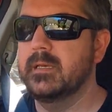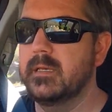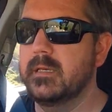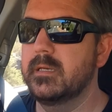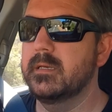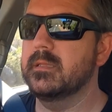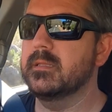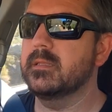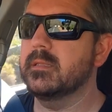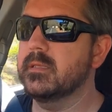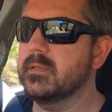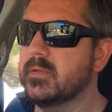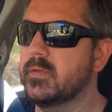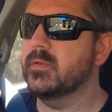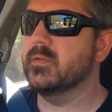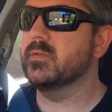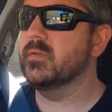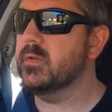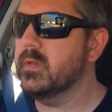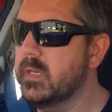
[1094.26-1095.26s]
Is the
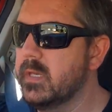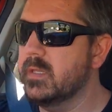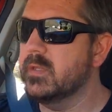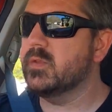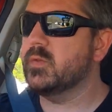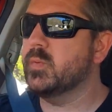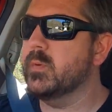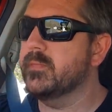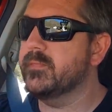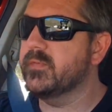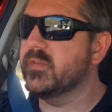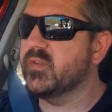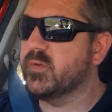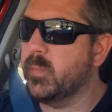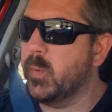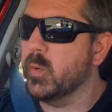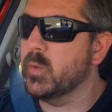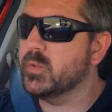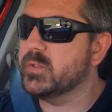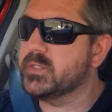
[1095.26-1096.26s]
Suzuki Swift
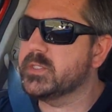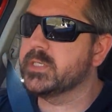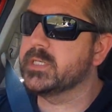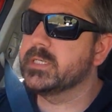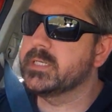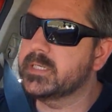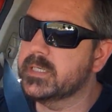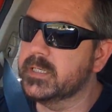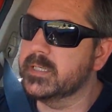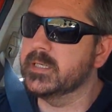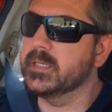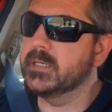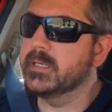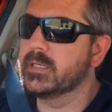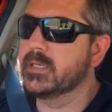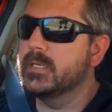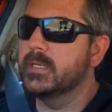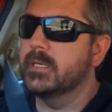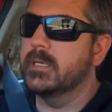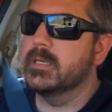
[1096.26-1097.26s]
Sport
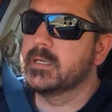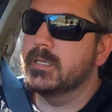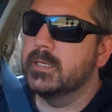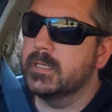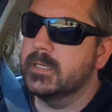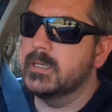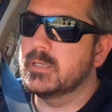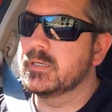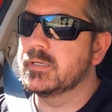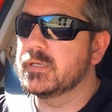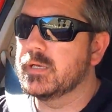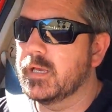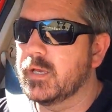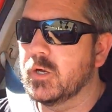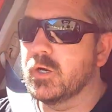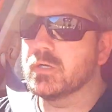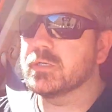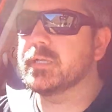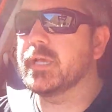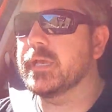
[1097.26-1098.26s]
a
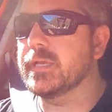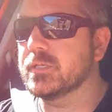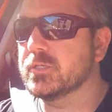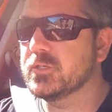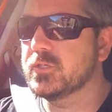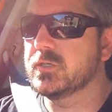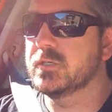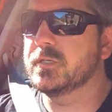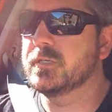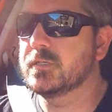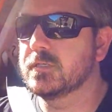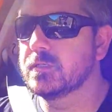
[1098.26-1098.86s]
hot hatch?